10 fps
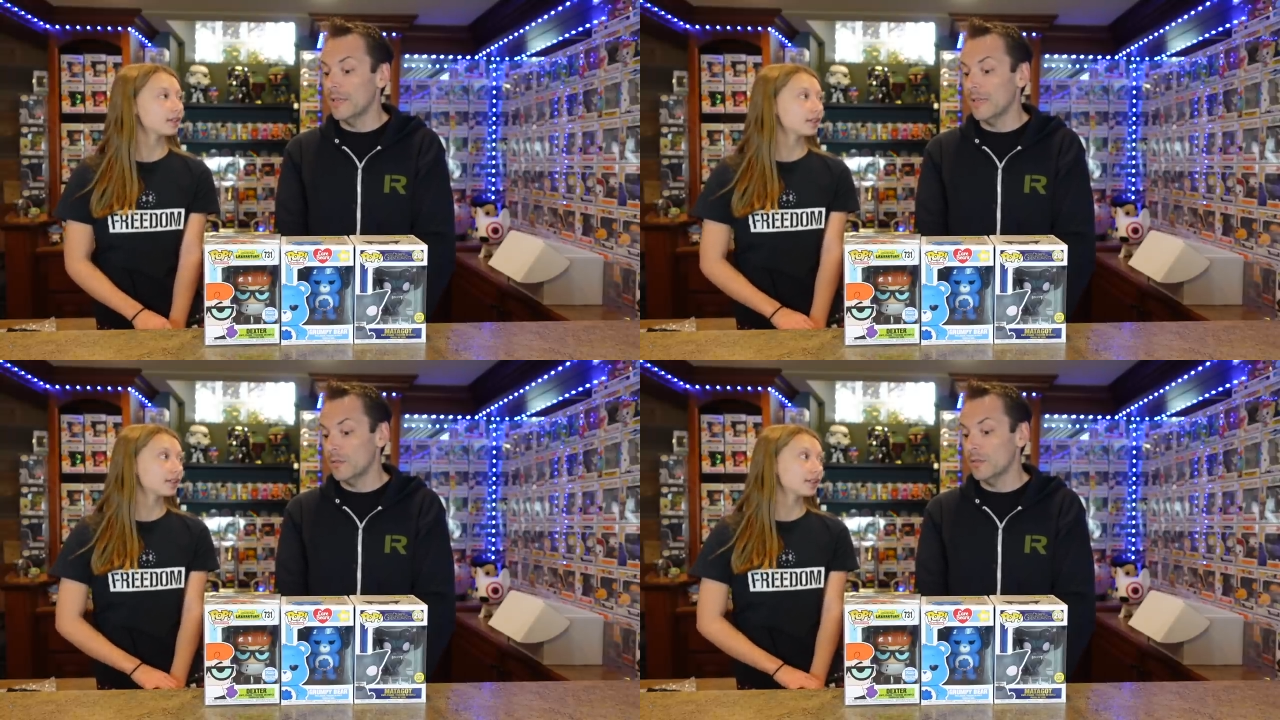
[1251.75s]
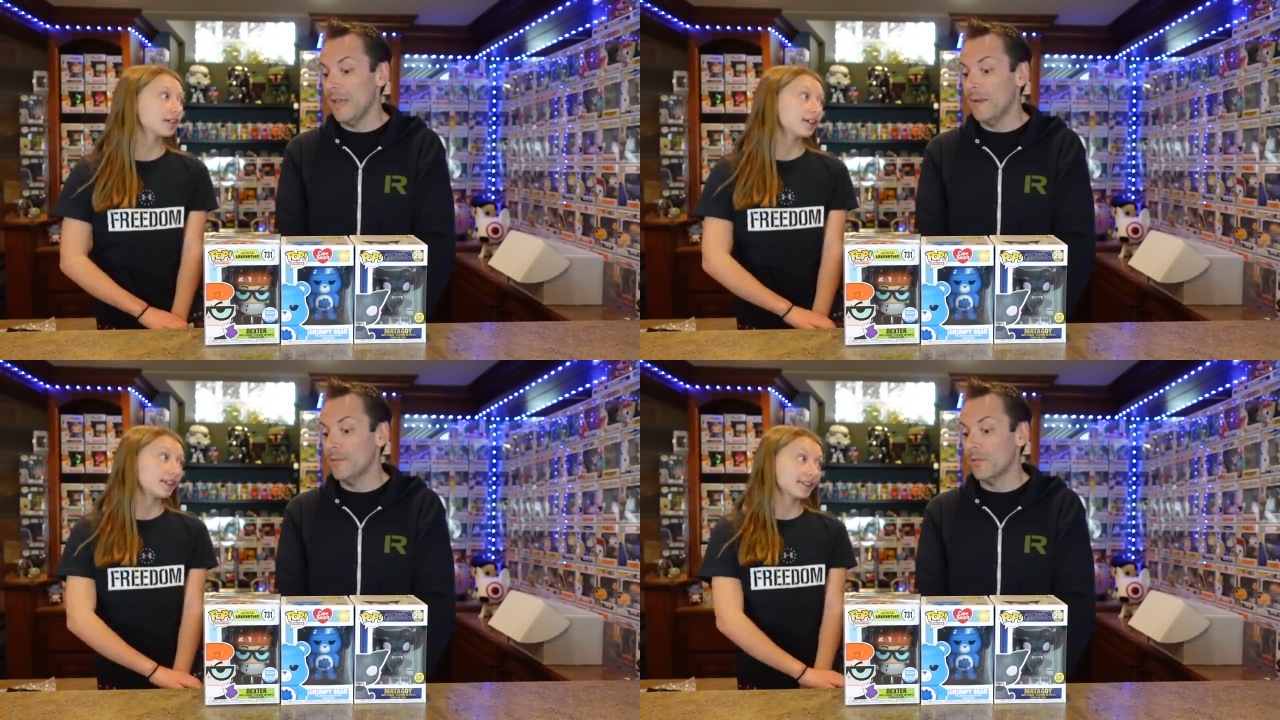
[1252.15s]
Speaker 1: Dexter's
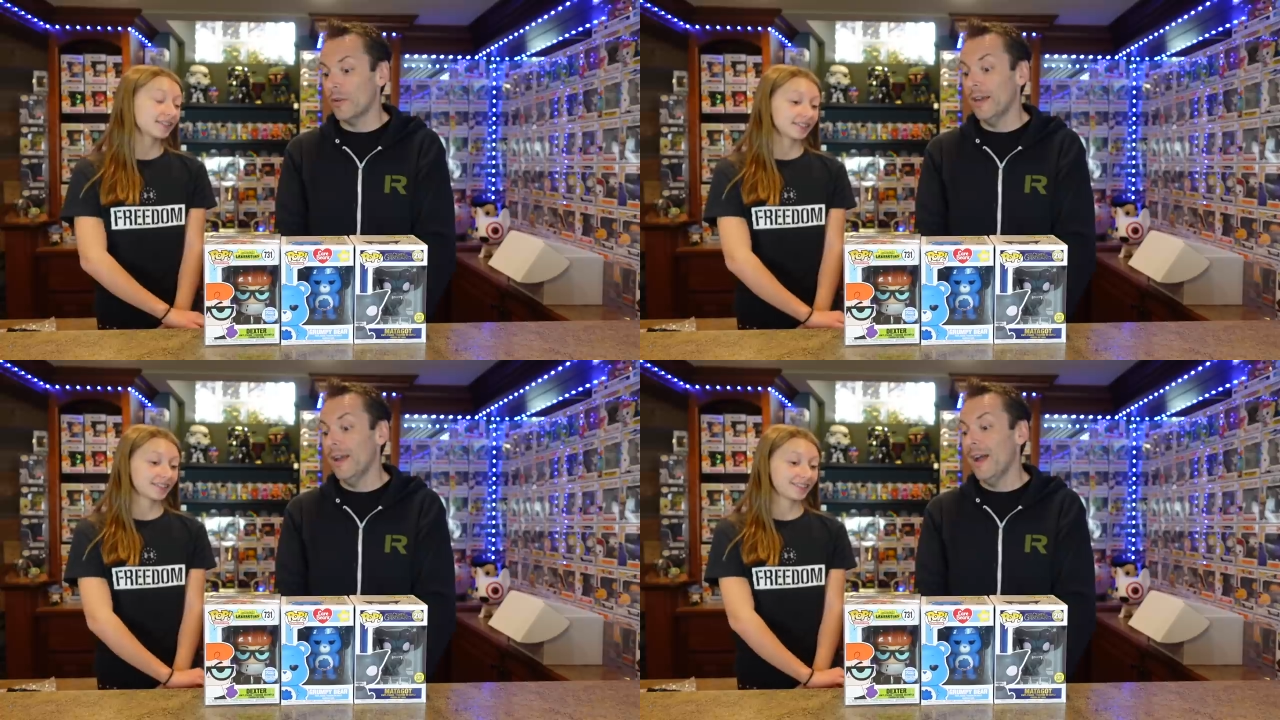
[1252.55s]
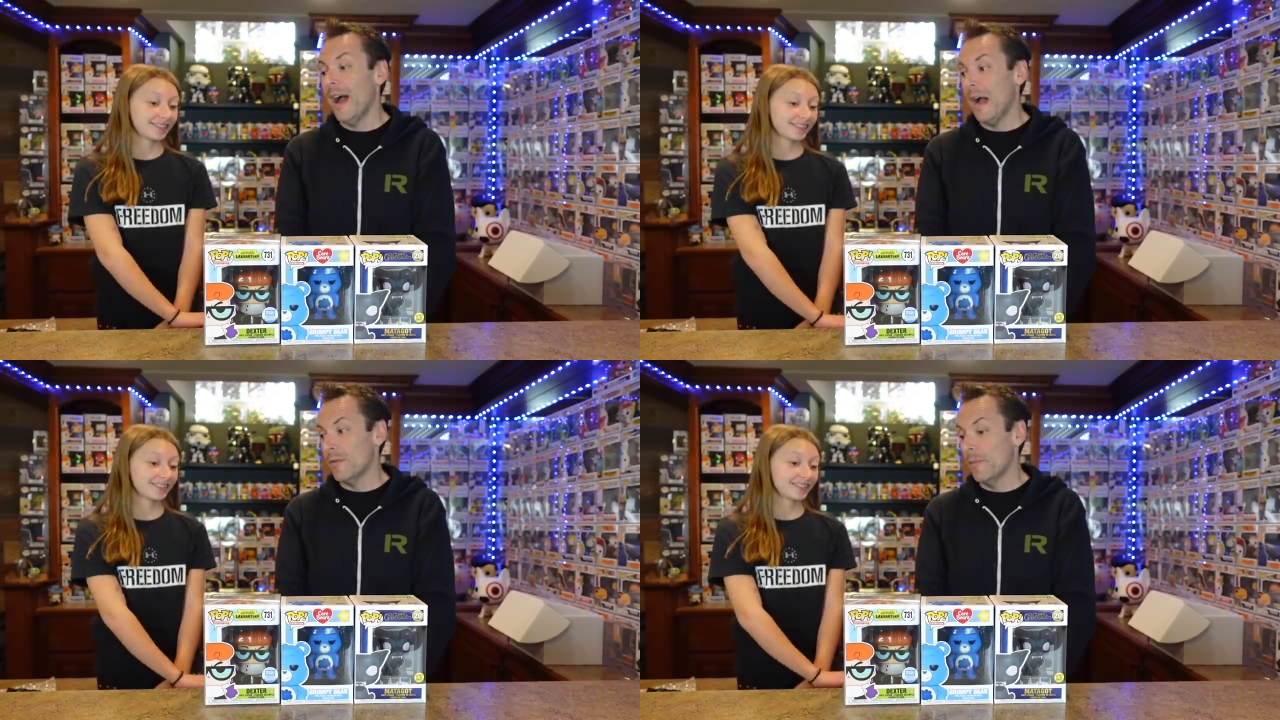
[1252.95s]
Laboratory.
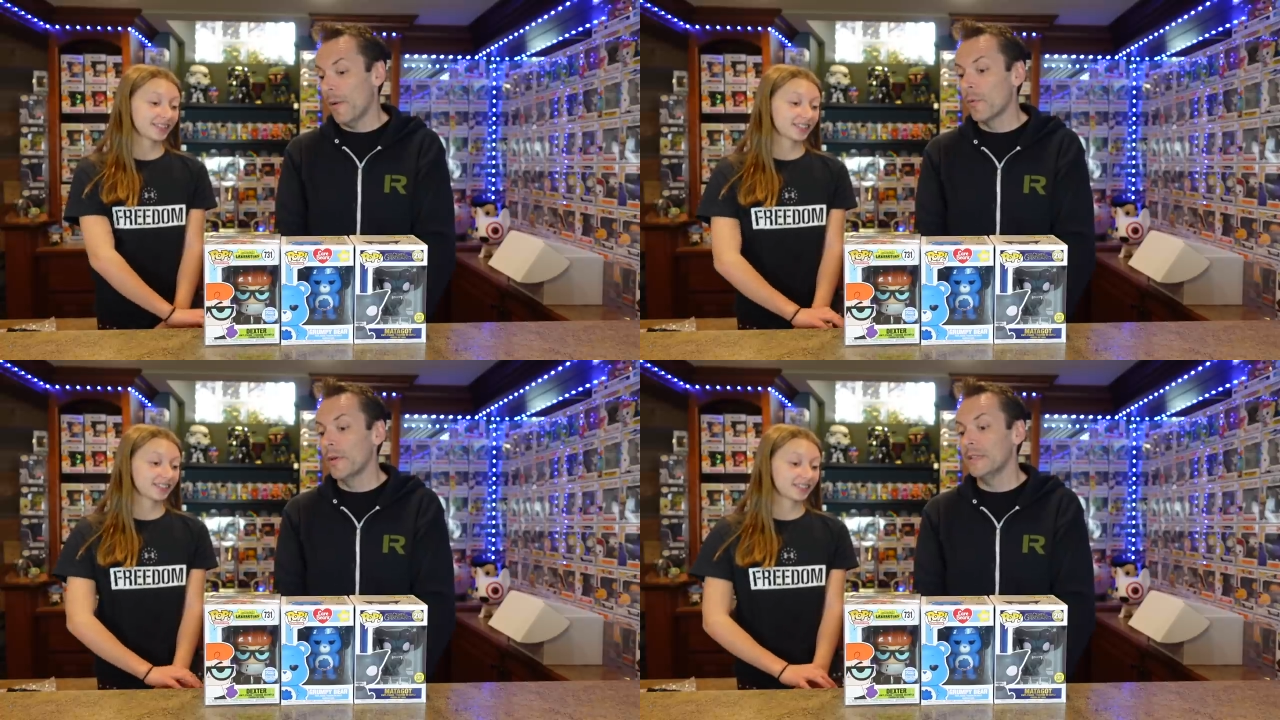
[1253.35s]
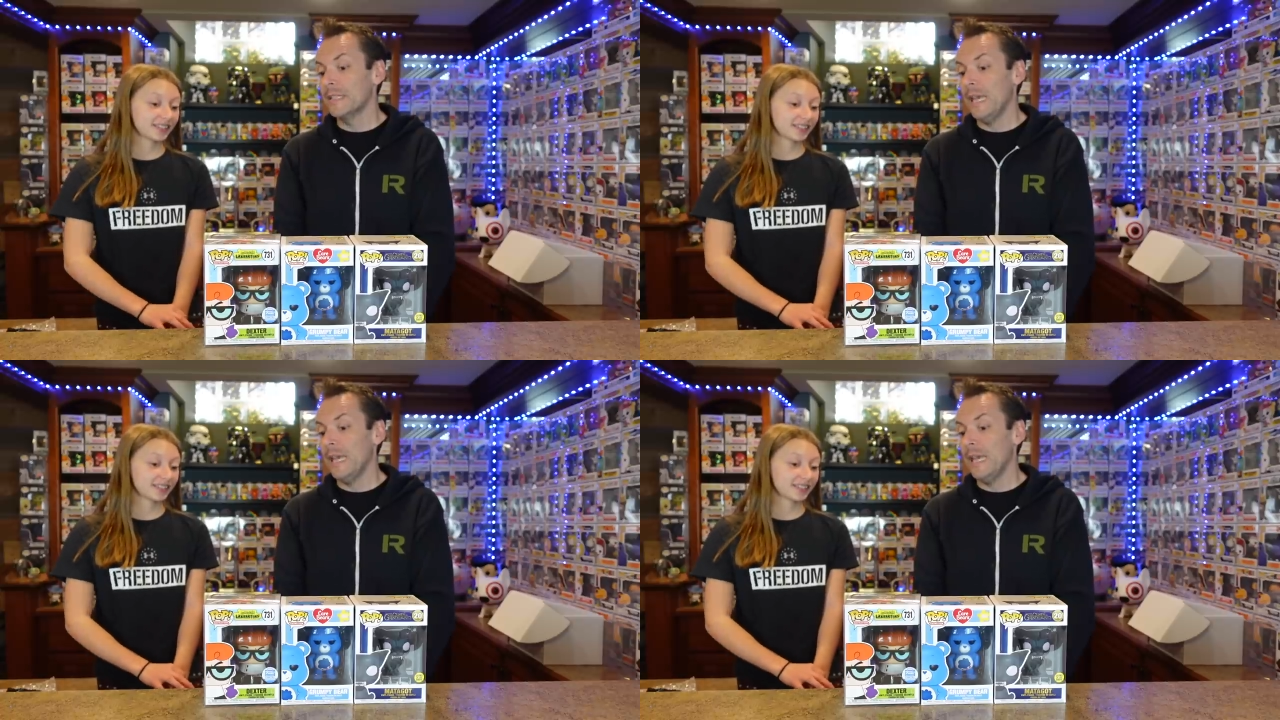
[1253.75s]
I remember when this